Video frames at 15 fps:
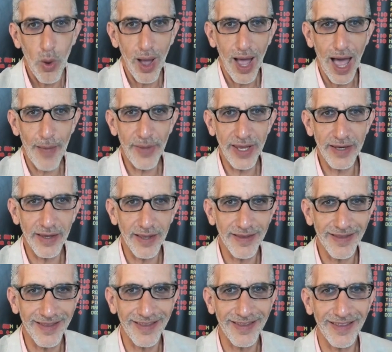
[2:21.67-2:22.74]
Well, I mean,
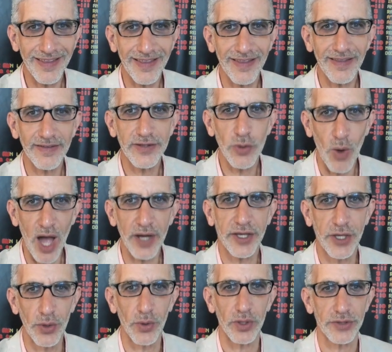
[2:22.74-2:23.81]
Dewan
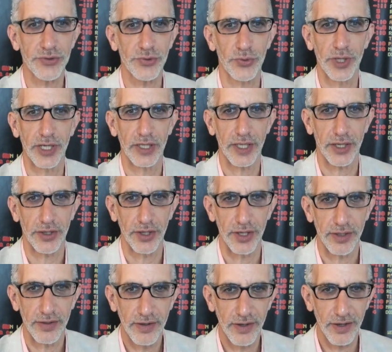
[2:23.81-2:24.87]
Huell's really
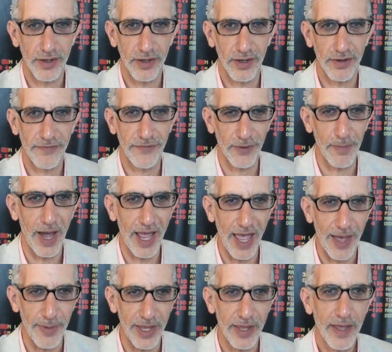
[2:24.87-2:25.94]
good uh, for
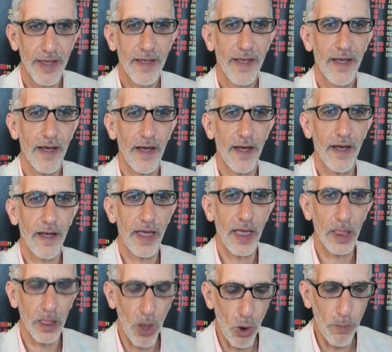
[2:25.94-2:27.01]
Miami uh,
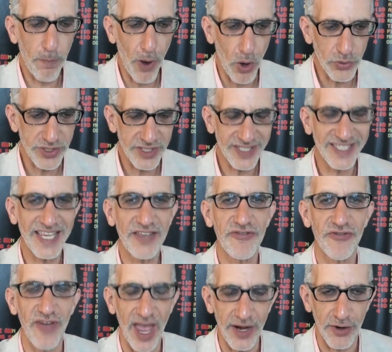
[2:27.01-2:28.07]
a low post
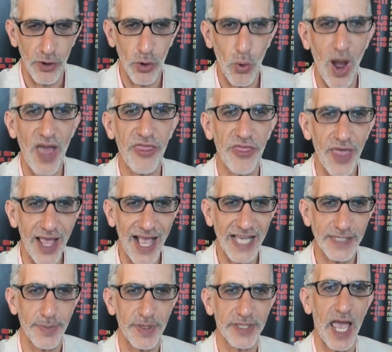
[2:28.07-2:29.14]
defender who I think
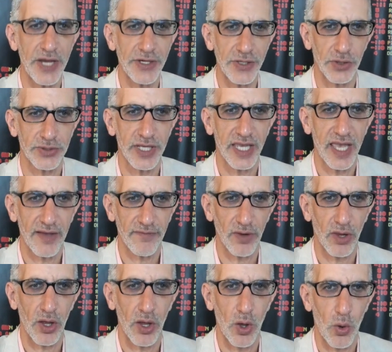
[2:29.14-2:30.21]
has potential to
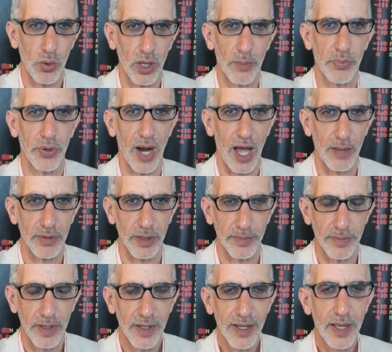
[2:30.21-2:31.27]
give Loyola a problem.
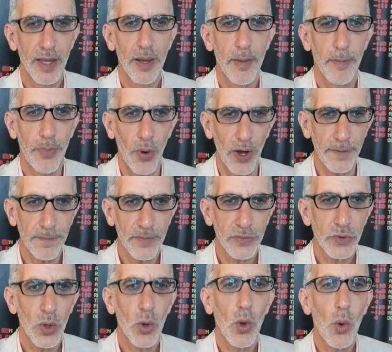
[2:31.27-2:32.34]
But
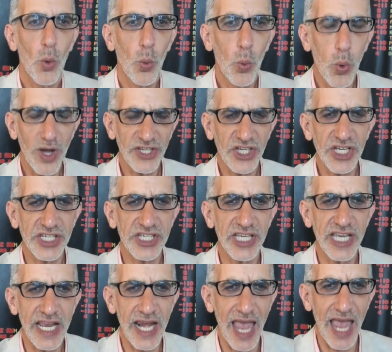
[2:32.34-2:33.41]
what you
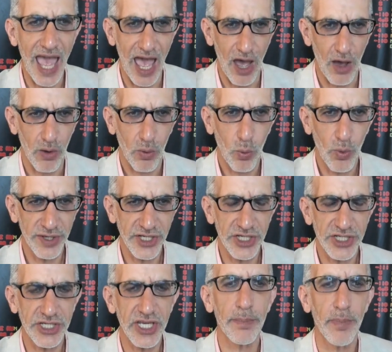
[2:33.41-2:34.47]
see now, what you
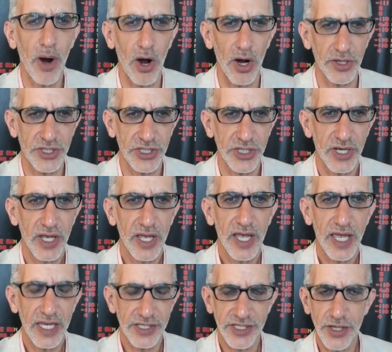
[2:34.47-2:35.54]
see in March,
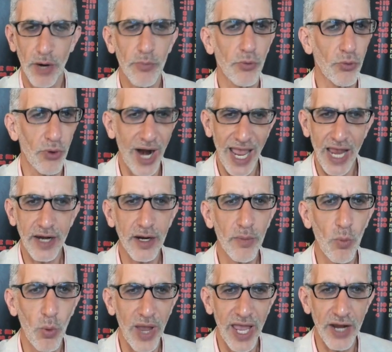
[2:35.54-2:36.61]
is some
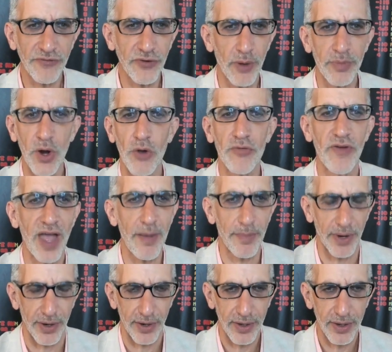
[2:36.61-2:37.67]
random win from
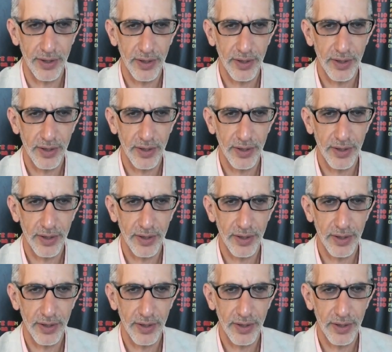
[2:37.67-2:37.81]
November